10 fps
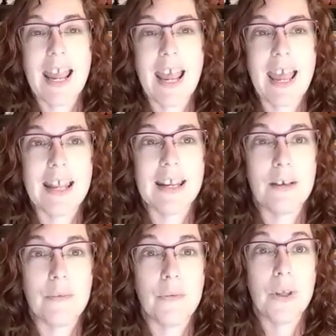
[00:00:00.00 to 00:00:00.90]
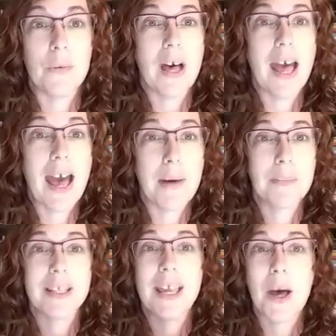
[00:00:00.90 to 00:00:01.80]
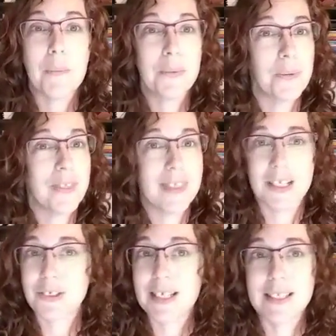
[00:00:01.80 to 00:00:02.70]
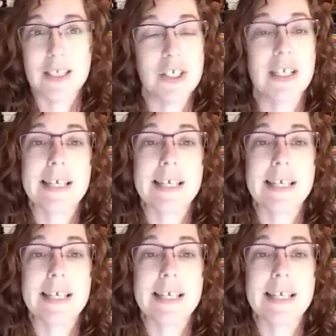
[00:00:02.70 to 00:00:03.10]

and we will happily help you with that transition,